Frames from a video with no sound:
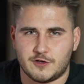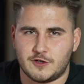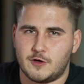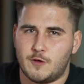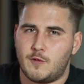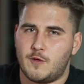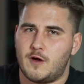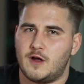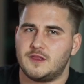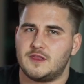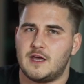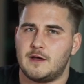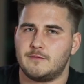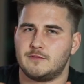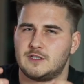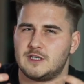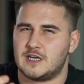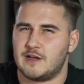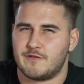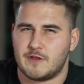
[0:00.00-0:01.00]
You don't want them
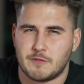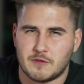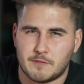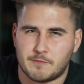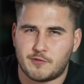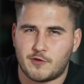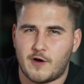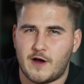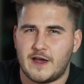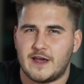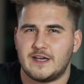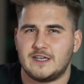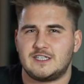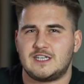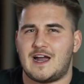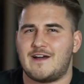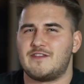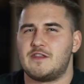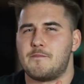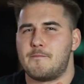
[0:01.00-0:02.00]
to give them the price,
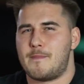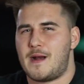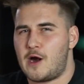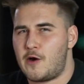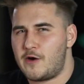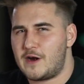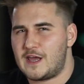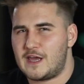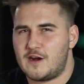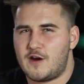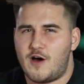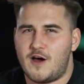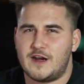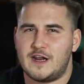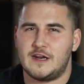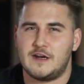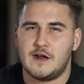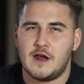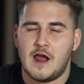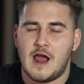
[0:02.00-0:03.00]
have them marinate on
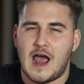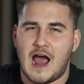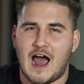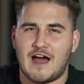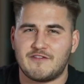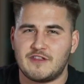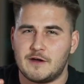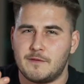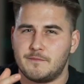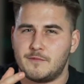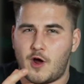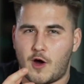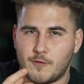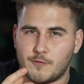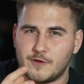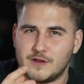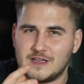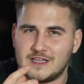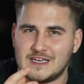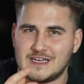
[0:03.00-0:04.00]
it, have them not
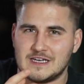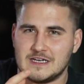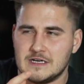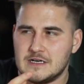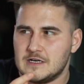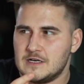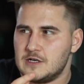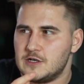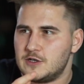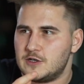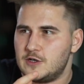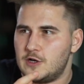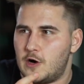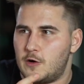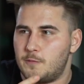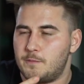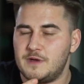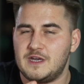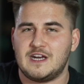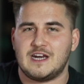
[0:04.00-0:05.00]
really,
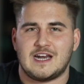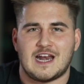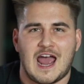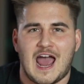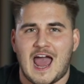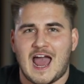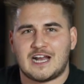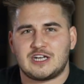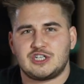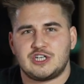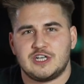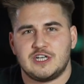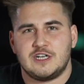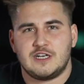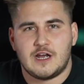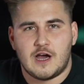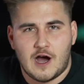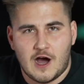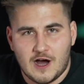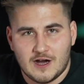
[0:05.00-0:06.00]
be in an
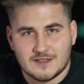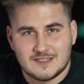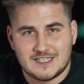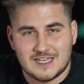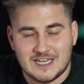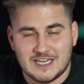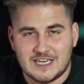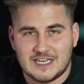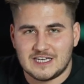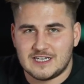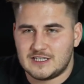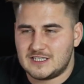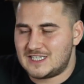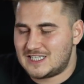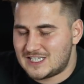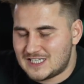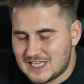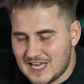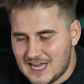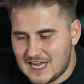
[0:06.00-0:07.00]
action taking
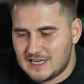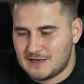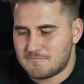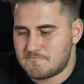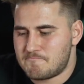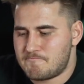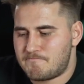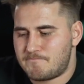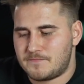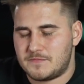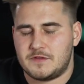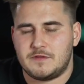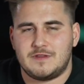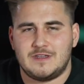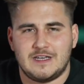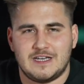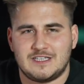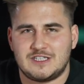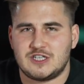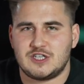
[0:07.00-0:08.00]
state.
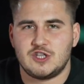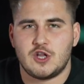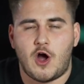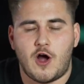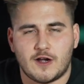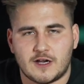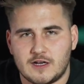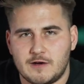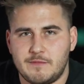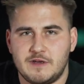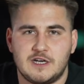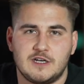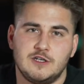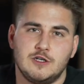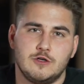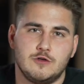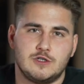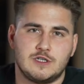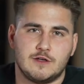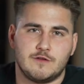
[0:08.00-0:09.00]
It's not going to be
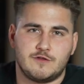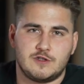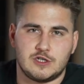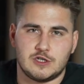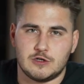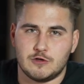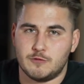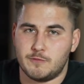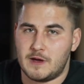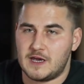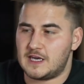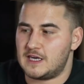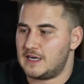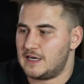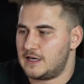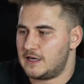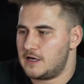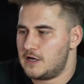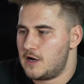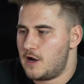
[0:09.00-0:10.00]
conducive to you
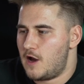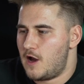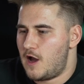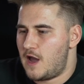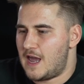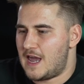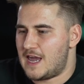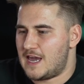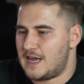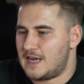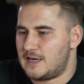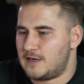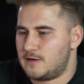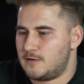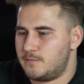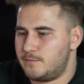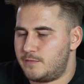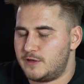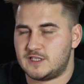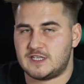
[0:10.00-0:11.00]
making a
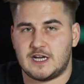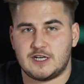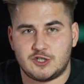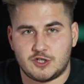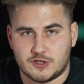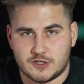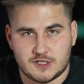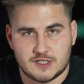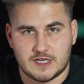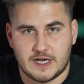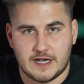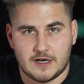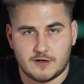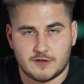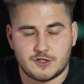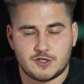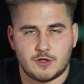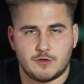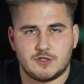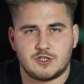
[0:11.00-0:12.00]
potential sale.
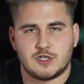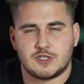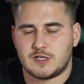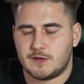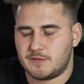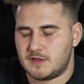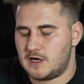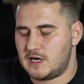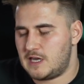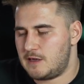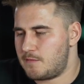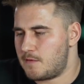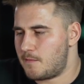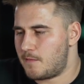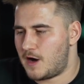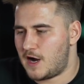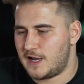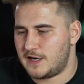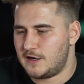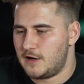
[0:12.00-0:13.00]
So it's just something to keep in
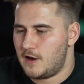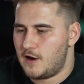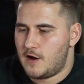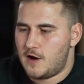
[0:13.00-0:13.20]
mind.